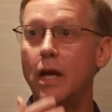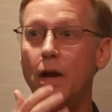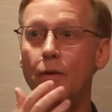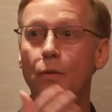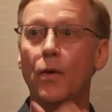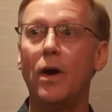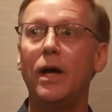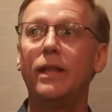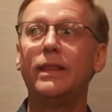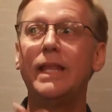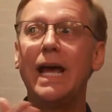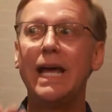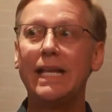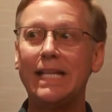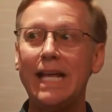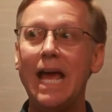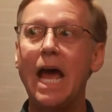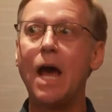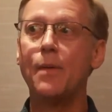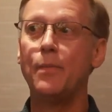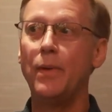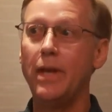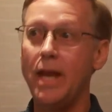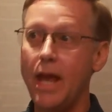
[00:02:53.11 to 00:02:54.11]
I want that to
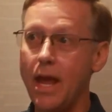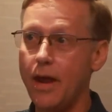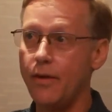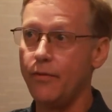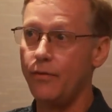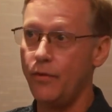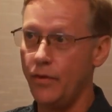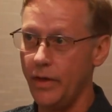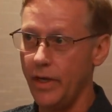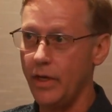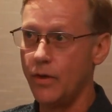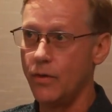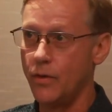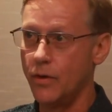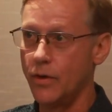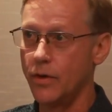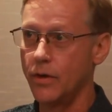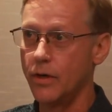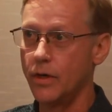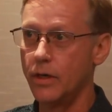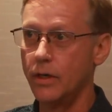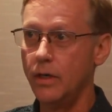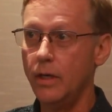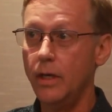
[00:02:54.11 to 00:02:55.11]
happen every
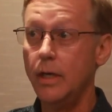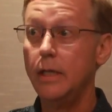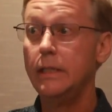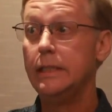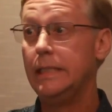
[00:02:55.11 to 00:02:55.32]
quarter.